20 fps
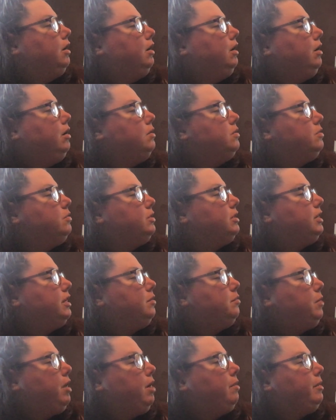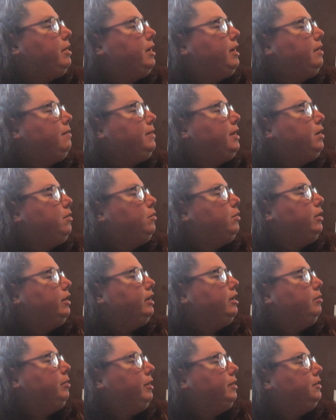Oh, said Mama, I'm not
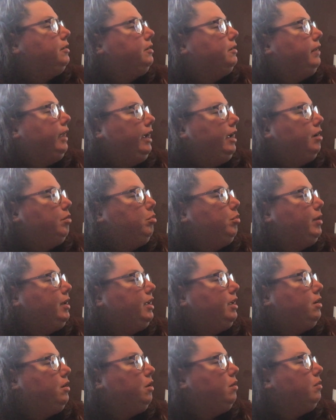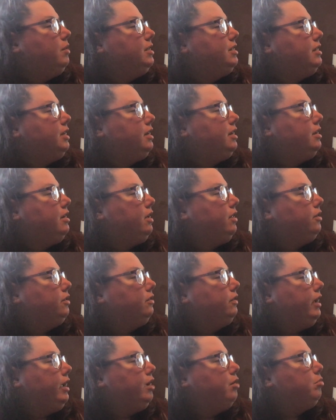worried about the lamp. We can always get another
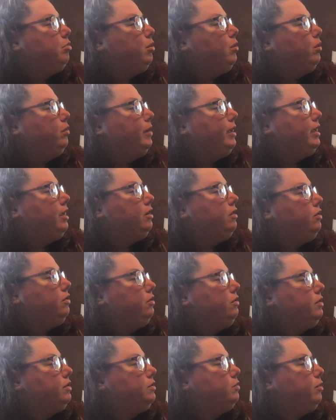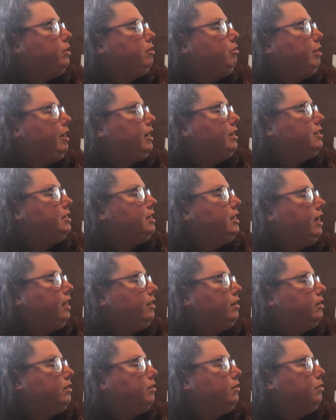lamp, or we can glue this one back
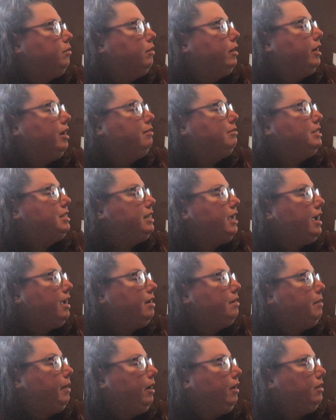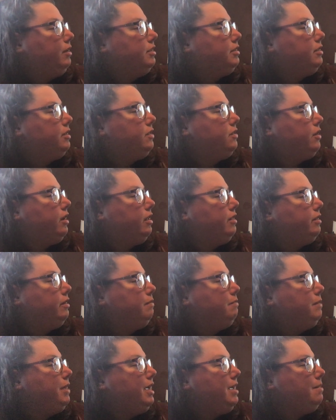together. What I'm sad about is the thought
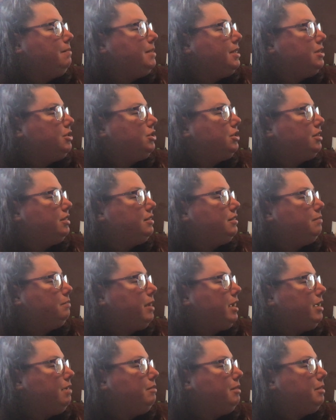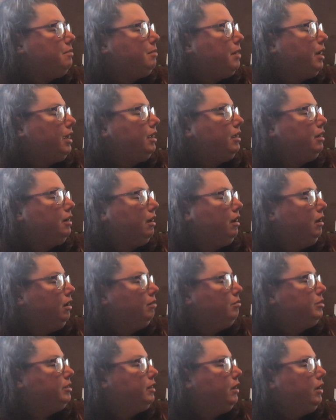that maybe, just maybe, my
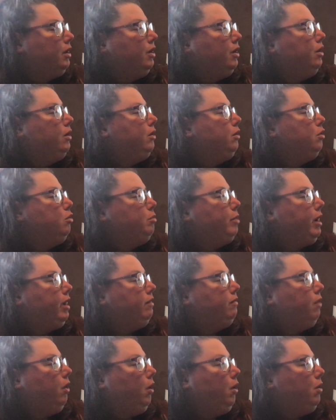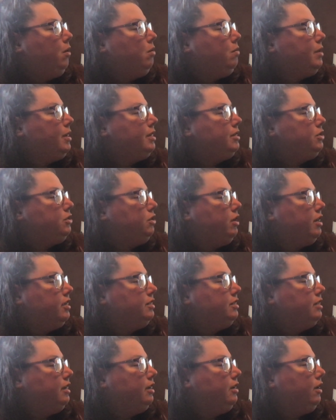cubs, whom I've always
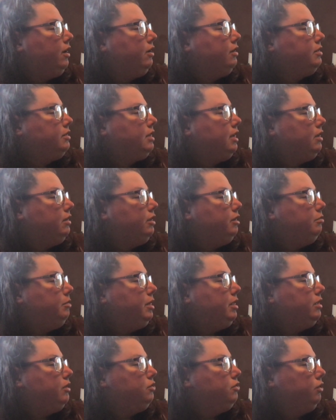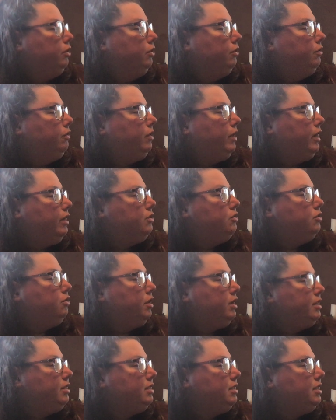trusted, aren't telling me the truth. And
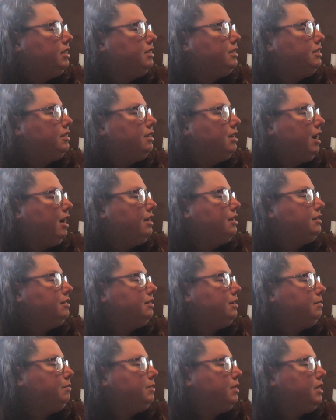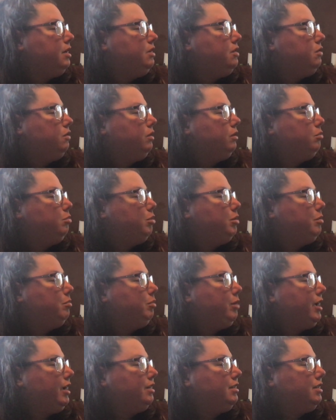trust is not something you can put
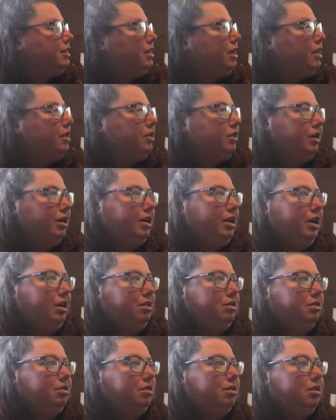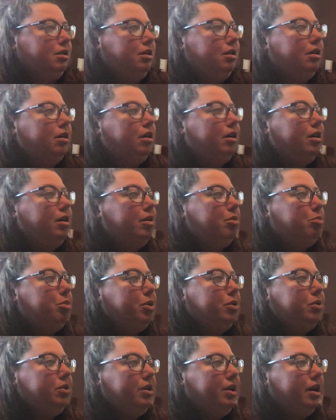back together again.
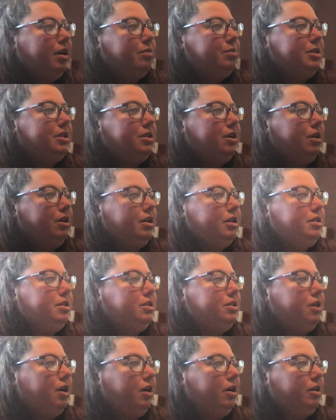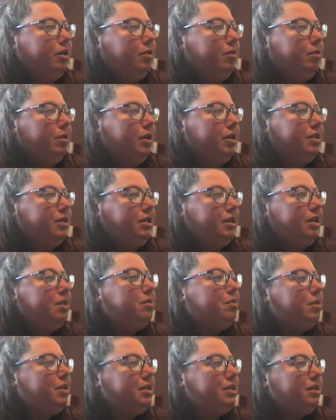Both cubs started to talk at once.
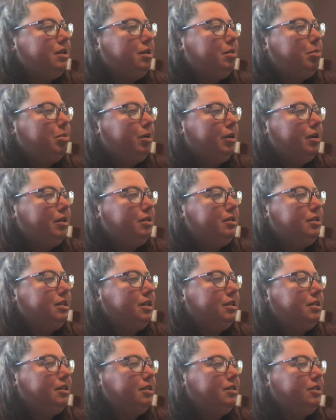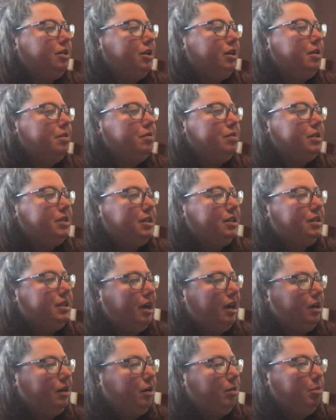It wasn't a bird, said sister. It was a
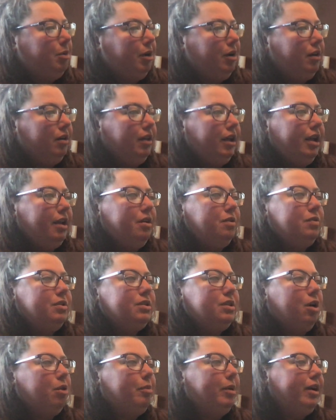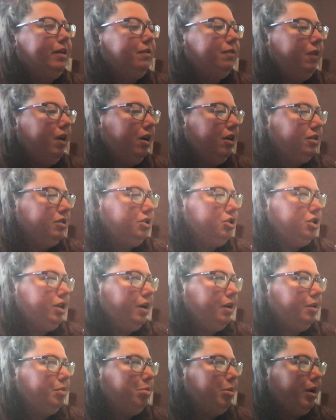soccer ball. And it was all my fault,
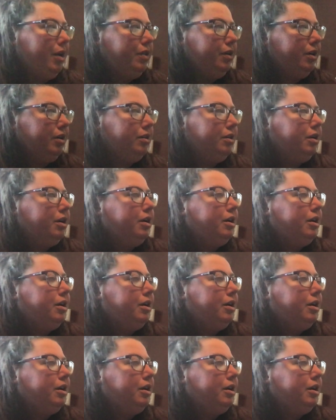shouted brother.